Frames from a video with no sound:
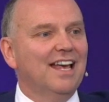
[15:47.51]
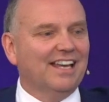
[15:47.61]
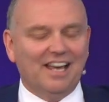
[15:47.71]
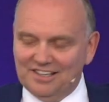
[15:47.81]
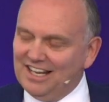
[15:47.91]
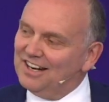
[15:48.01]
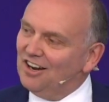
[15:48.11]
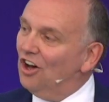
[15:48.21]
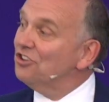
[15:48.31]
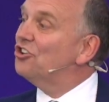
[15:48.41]
can
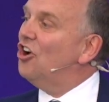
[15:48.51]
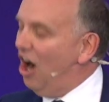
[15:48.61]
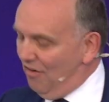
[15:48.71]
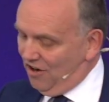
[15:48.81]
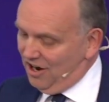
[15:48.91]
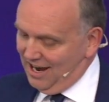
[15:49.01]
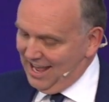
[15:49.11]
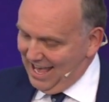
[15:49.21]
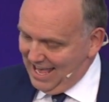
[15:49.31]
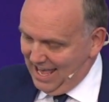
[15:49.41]
uncover
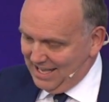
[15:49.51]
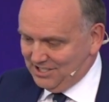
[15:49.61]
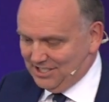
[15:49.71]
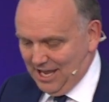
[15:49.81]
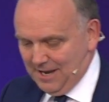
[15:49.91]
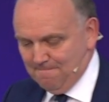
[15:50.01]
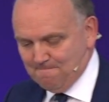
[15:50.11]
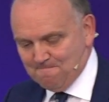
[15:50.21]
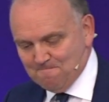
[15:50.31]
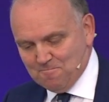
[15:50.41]
his sin.